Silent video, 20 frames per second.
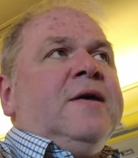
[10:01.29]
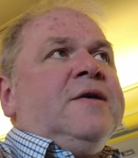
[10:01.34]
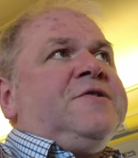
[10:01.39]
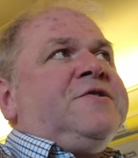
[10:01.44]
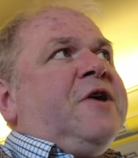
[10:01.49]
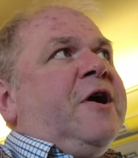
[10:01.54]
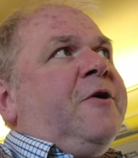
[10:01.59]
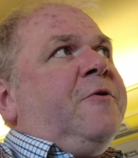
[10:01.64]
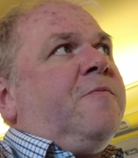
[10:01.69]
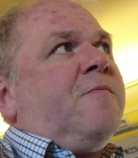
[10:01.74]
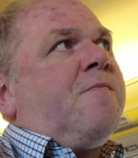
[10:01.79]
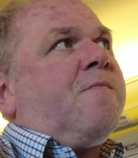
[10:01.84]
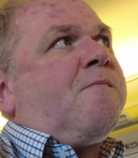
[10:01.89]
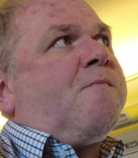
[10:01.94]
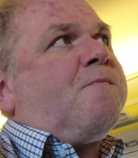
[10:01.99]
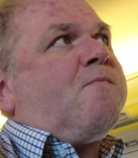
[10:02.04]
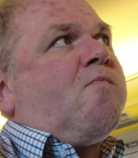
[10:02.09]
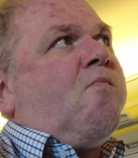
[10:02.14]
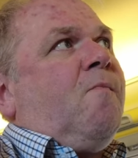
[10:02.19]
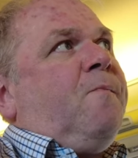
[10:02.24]
So
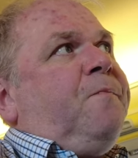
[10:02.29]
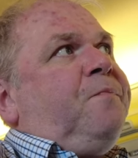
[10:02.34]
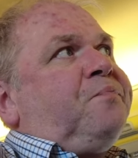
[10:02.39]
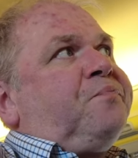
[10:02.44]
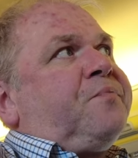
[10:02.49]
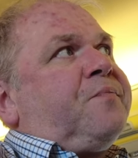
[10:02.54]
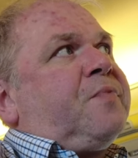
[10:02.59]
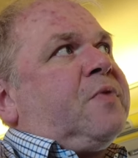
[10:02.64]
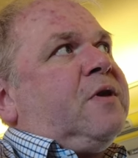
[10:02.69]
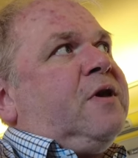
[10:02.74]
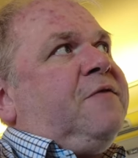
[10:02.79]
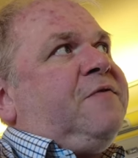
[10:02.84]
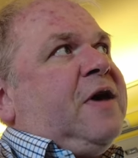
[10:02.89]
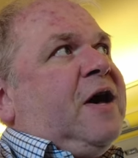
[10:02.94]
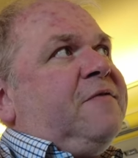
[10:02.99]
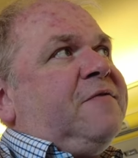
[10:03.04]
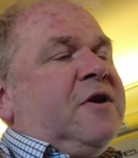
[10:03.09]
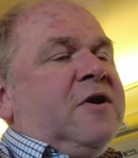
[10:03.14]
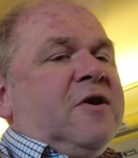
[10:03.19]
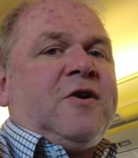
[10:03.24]
if you
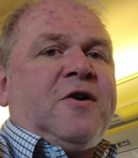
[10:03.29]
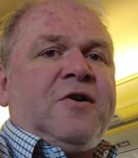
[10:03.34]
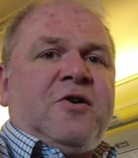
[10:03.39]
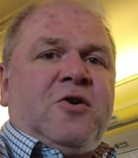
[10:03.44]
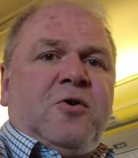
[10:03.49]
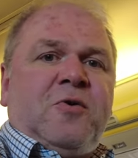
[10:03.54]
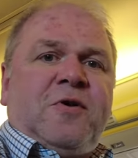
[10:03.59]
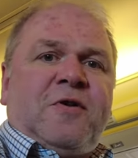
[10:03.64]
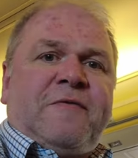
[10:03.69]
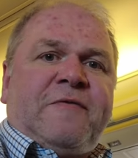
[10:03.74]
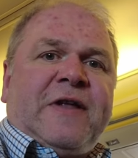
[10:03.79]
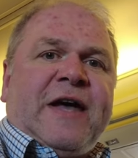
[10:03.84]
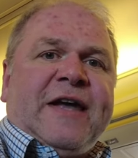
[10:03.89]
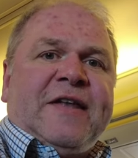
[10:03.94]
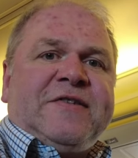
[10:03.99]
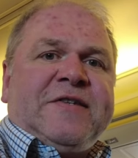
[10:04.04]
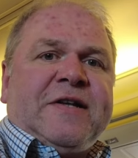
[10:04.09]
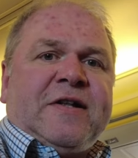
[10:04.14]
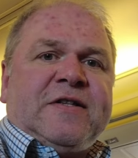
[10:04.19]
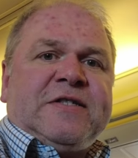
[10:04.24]
have a on Google
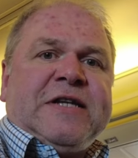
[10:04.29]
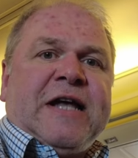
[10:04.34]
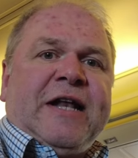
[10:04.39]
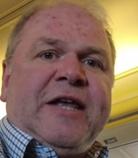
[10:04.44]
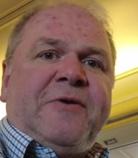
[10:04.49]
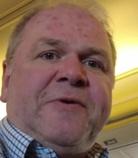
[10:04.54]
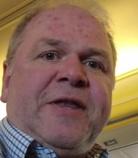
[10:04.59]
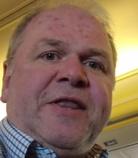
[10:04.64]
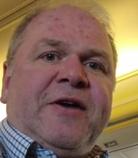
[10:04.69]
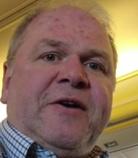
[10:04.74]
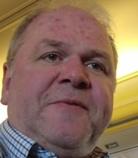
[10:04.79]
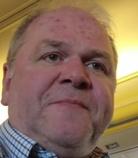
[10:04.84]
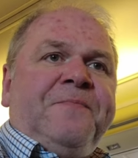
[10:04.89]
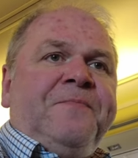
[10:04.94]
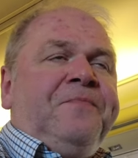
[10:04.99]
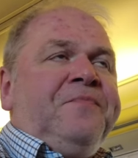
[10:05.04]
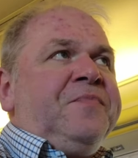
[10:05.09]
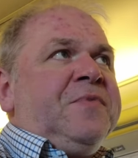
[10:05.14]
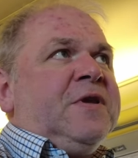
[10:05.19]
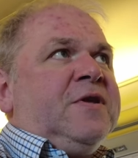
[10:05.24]
Flights, it'll tell you whether,
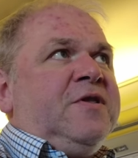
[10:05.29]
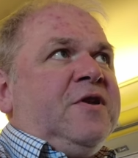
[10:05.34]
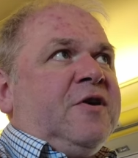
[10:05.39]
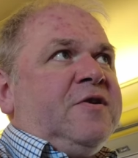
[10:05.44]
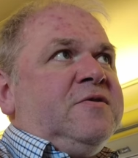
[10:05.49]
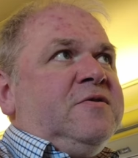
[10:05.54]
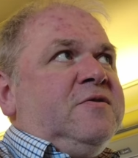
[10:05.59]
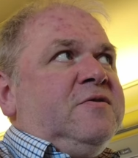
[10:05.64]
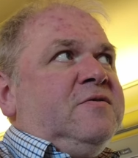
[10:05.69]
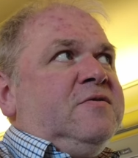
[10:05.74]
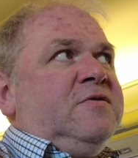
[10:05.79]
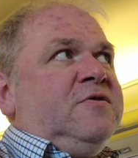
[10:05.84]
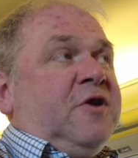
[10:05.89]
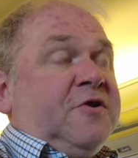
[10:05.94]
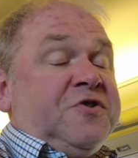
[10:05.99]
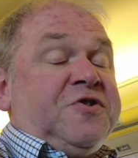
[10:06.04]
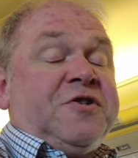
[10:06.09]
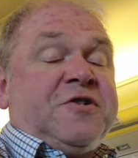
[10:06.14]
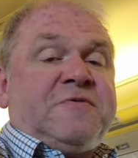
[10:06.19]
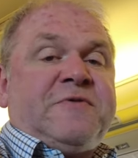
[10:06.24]

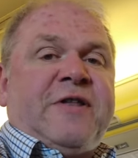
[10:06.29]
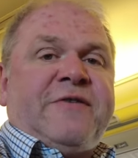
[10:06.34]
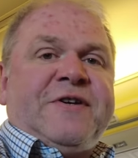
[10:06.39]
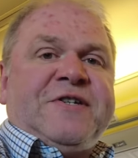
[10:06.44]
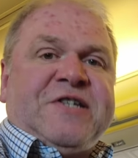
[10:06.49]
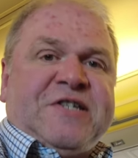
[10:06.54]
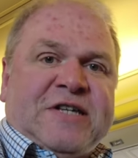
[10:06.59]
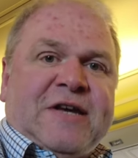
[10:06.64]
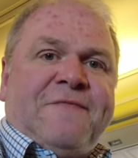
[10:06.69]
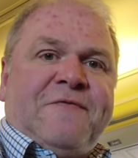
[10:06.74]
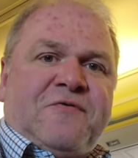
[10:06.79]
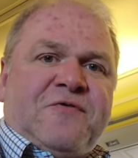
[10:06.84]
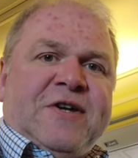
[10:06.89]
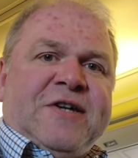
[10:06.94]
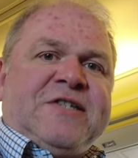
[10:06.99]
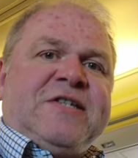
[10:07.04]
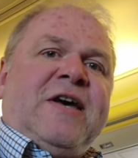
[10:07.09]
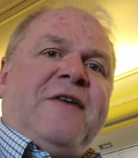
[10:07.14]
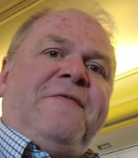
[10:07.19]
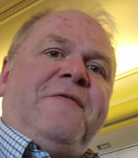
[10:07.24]
not just whether it's a
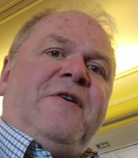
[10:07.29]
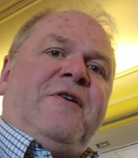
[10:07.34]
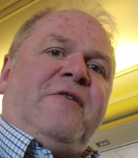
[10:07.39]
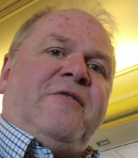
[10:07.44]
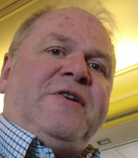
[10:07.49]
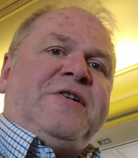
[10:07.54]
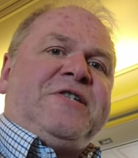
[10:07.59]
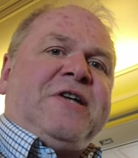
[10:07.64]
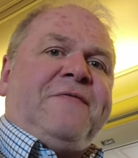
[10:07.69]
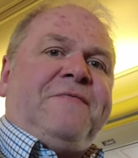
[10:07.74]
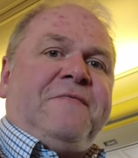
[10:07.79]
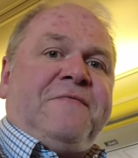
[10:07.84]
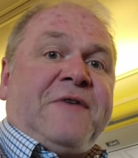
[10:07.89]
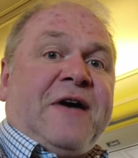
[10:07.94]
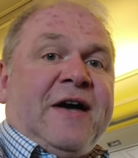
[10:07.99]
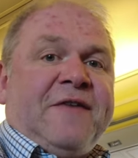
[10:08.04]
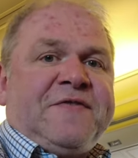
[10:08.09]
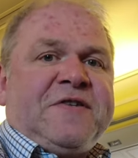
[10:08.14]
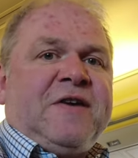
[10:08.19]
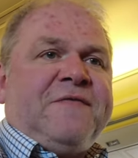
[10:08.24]
737 or a
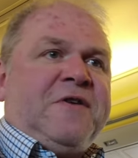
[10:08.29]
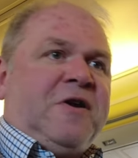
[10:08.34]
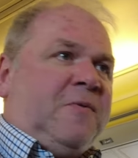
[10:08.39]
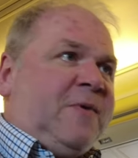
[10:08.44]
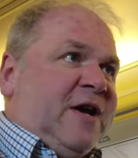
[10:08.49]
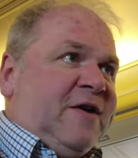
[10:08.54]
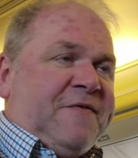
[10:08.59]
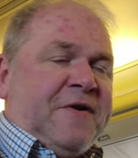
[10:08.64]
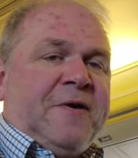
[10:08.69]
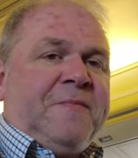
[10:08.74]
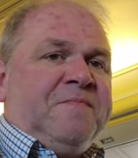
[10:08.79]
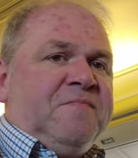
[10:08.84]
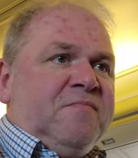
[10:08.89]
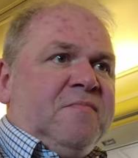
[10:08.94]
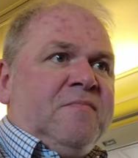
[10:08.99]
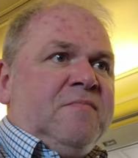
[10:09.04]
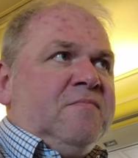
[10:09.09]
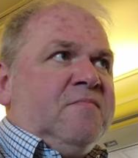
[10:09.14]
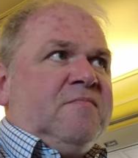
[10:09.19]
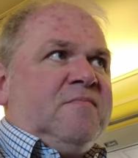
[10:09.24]
757 or whatever,
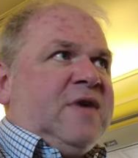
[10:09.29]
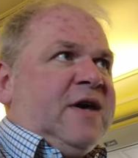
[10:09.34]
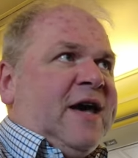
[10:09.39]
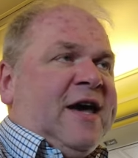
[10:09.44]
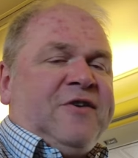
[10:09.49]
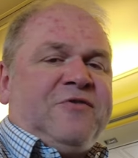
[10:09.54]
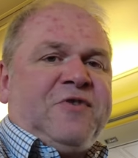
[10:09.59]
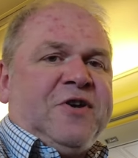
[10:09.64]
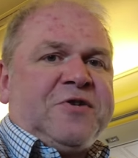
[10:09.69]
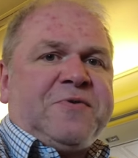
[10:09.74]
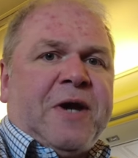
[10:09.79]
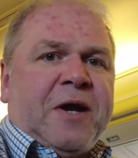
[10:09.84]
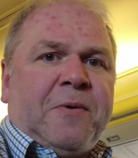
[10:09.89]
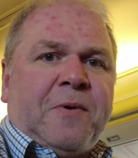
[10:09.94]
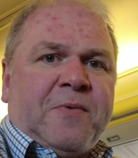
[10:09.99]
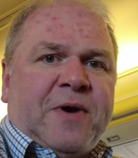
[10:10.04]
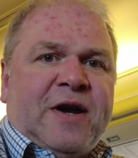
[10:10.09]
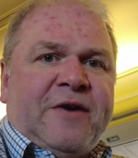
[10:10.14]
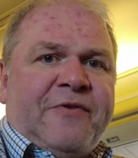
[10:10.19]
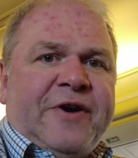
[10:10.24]

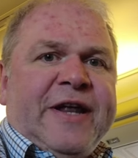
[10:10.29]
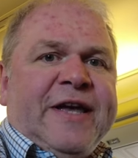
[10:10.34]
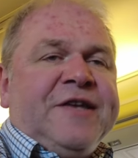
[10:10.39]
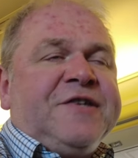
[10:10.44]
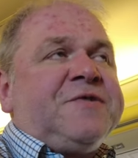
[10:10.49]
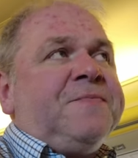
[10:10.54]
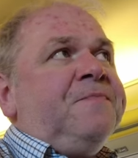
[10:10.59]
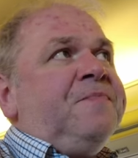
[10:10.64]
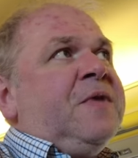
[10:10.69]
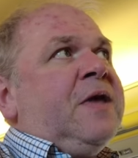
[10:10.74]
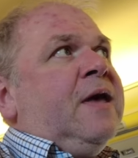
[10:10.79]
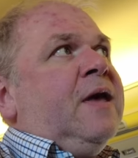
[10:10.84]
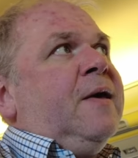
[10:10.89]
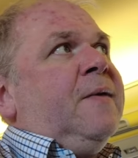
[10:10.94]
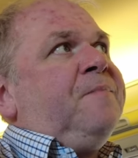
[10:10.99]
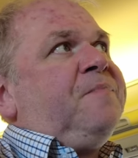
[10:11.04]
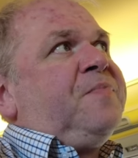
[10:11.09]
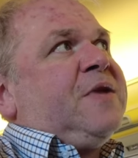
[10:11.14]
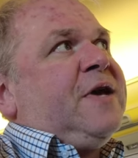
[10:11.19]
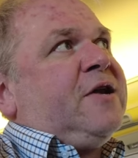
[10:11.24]
A321, whatever it is.
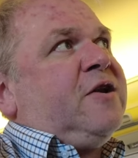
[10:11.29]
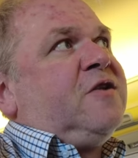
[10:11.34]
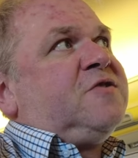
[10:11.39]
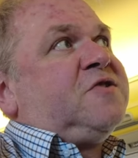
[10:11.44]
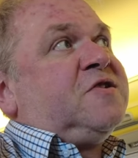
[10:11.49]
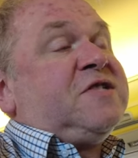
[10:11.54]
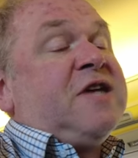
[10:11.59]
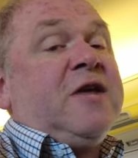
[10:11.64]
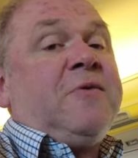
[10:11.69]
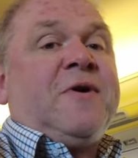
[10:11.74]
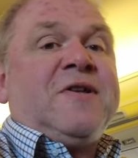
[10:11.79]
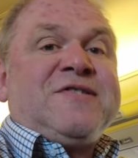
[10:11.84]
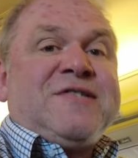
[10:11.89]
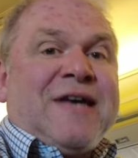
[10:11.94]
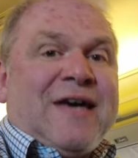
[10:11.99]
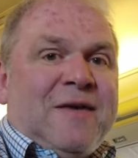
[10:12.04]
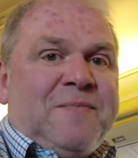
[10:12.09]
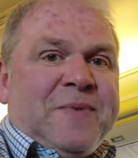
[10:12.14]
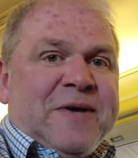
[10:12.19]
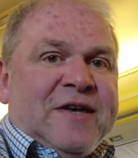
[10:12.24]
It'll also tell you what
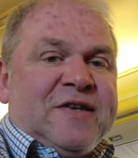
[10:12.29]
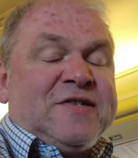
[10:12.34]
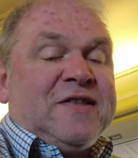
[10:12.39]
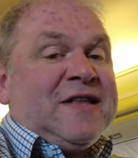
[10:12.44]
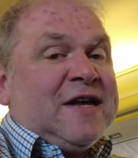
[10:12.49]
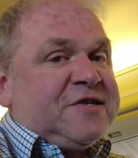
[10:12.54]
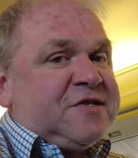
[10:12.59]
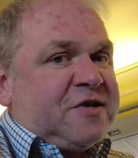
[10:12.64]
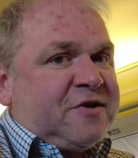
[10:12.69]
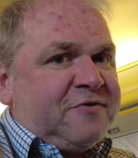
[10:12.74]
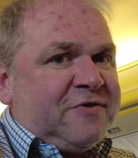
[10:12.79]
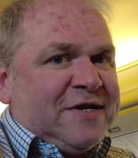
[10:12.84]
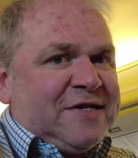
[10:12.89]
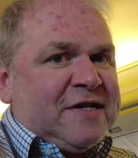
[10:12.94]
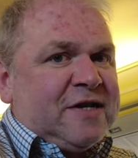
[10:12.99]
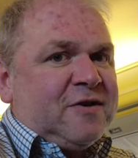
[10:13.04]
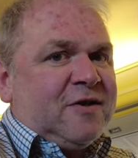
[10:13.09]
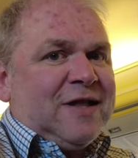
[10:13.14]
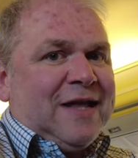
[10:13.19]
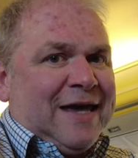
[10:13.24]
type it is. And that's
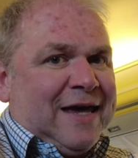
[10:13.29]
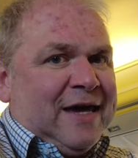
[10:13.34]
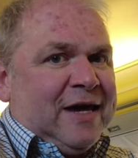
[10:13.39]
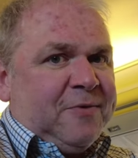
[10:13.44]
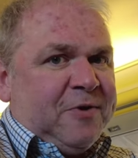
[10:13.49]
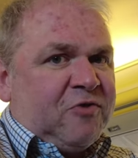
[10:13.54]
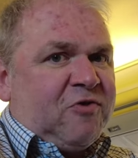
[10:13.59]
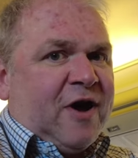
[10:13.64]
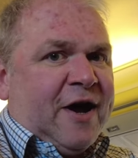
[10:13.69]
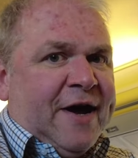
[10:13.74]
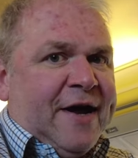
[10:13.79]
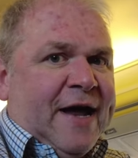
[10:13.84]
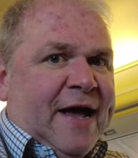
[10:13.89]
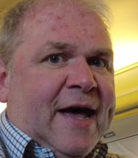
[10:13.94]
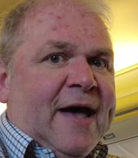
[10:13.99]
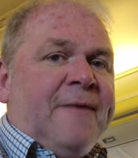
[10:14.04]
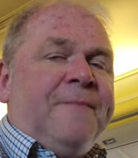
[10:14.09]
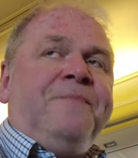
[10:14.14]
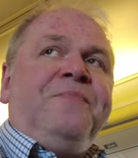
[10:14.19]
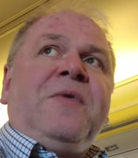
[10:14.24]
critical here with
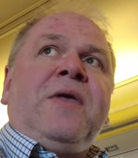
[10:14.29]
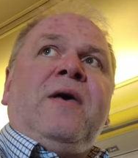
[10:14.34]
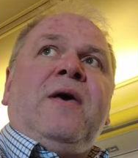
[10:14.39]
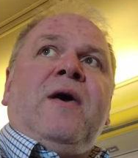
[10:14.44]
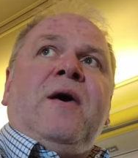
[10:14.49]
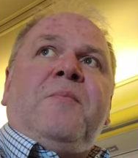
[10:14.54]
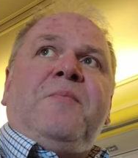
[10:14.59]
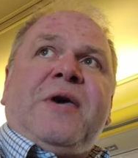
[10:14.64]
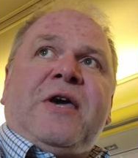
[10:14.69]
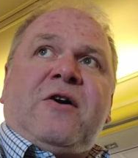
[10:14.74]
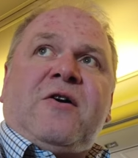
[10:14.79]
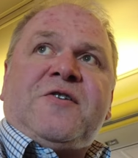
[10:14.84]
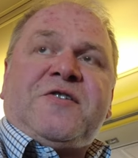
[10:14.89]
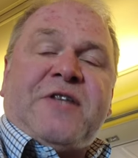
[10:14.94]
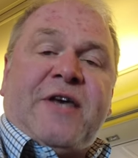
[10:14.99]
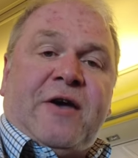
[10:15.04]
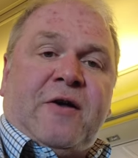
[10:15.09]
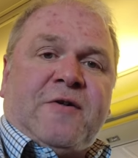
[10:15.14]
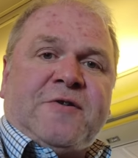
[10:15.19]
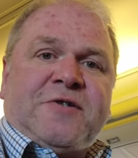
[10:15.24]
Ryanair, because
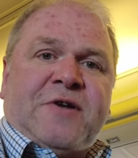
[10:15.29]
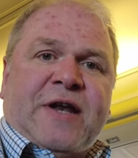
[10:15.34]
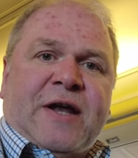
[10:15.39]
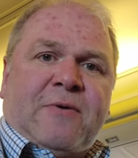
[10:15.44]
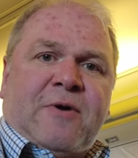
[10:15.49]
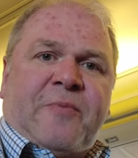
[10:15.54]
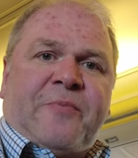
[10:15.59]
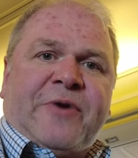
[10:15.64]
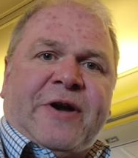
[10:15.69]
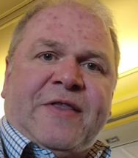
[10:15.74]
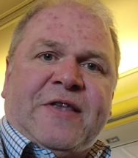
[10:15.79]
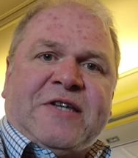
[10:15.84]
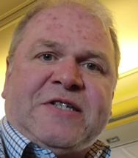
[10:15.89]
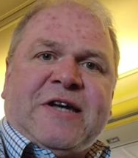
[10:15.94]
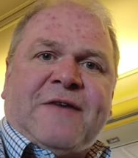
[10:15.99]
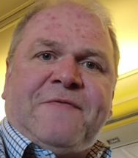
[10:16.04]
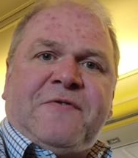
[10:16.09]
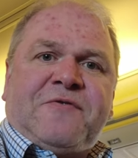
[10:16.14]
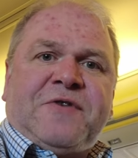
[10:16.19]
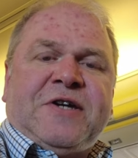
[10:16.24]
they also now operate the
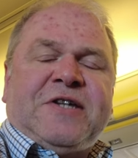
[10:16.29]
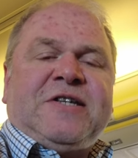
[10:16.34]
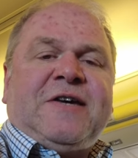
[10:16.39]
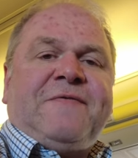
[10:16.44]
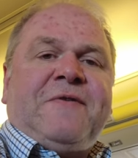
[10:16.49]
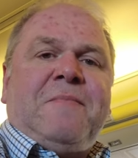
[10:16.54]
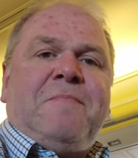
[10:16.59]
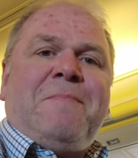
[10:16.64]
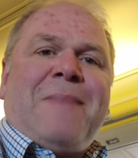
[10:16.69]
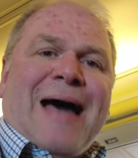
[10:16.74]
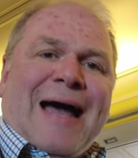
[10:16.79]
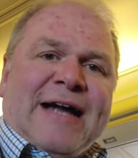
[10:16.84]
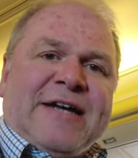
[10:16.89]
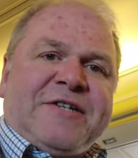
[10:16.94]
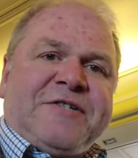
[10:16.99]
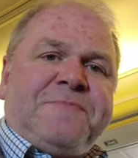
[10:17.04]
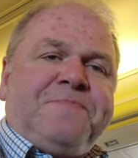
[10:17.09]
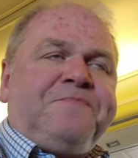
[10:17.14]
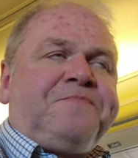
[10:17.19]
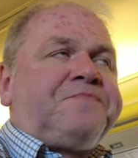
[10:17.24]
737
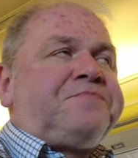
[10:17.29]
MAX.